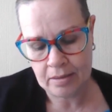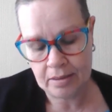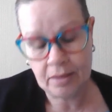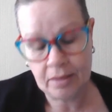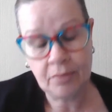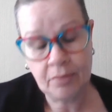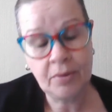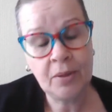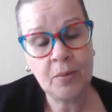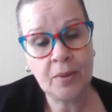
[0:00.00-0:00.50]

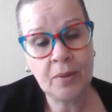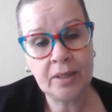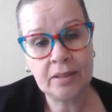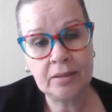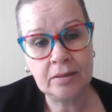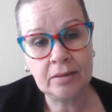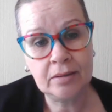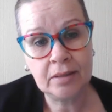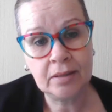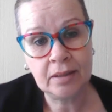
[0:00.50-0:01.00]
So we
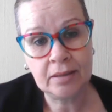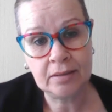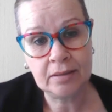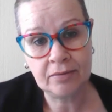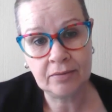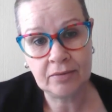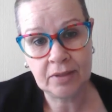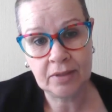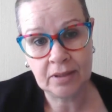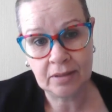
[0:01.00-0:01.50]
went to
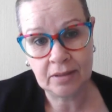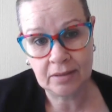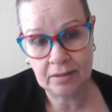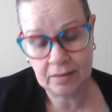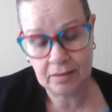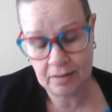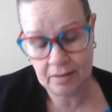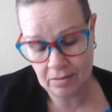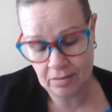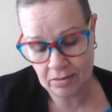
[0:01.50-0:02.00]
Taste of
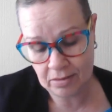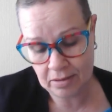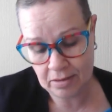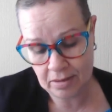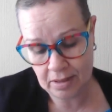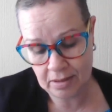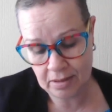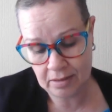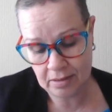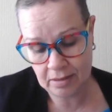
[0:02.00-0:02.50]
Tennessee
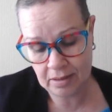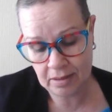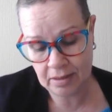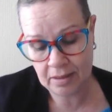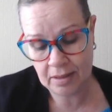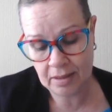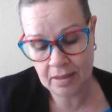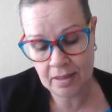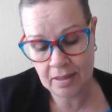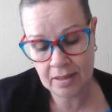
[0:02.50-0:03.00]
last night,
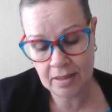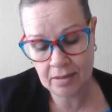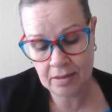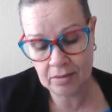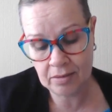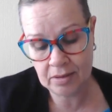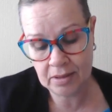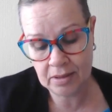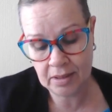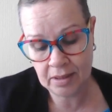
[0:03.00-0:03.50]
and he
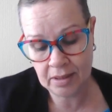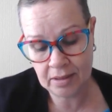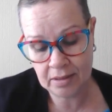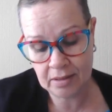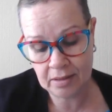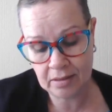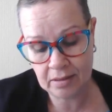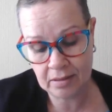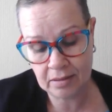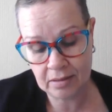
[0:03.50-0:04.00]
could
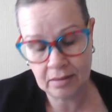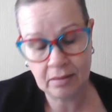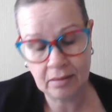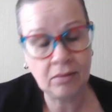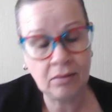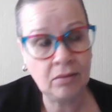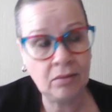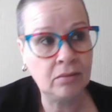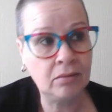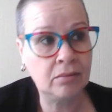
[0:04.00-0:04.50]
taste a
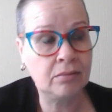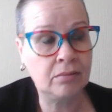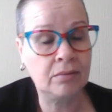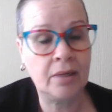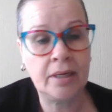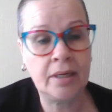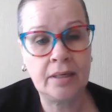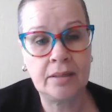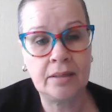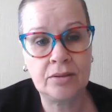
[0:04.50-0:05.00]
whole
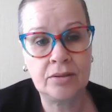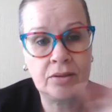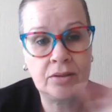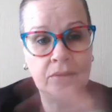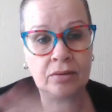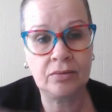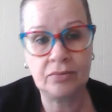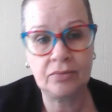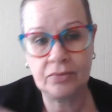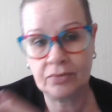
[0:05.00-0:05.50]

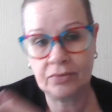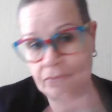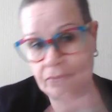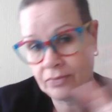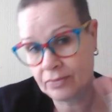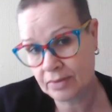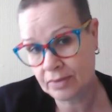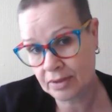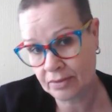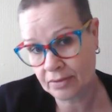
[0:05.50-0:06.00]
range
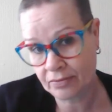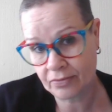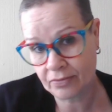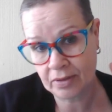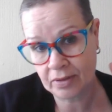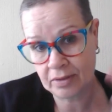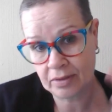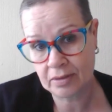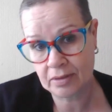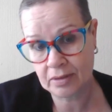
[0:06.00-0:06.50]
of
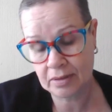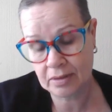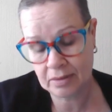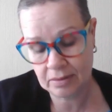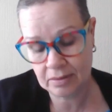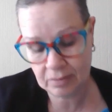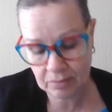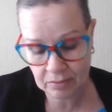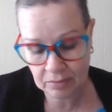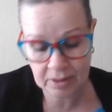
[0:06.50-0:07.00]
different
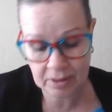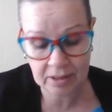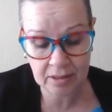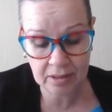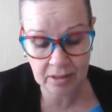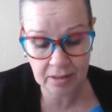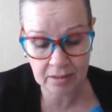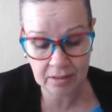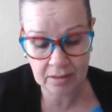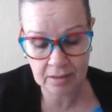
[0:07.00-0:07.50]

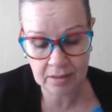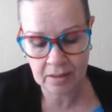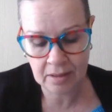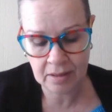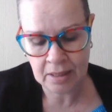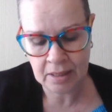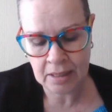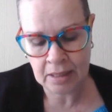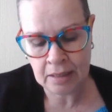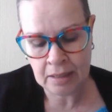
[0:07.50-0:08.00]
whiskies,
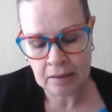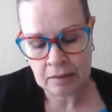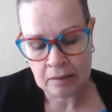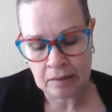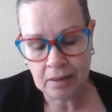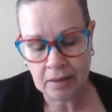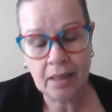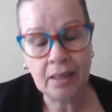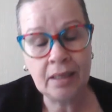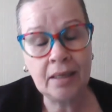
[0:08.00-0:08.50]

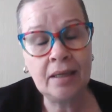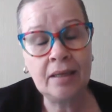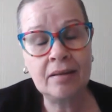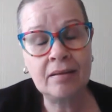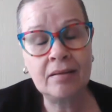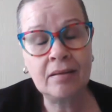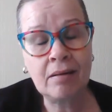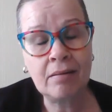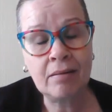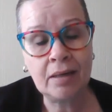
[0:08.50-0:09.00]
and
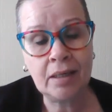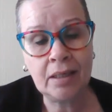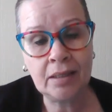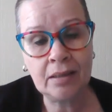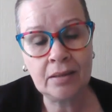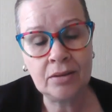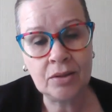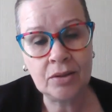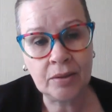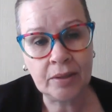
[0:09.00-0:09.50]
he
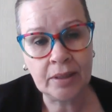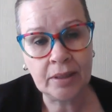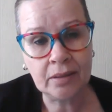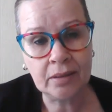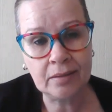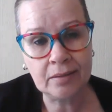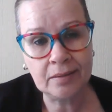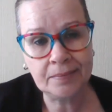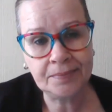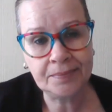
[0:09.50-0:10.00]
thoroughly enjoyed
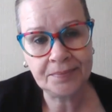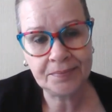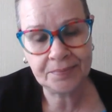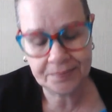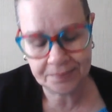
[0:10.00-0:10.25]
it.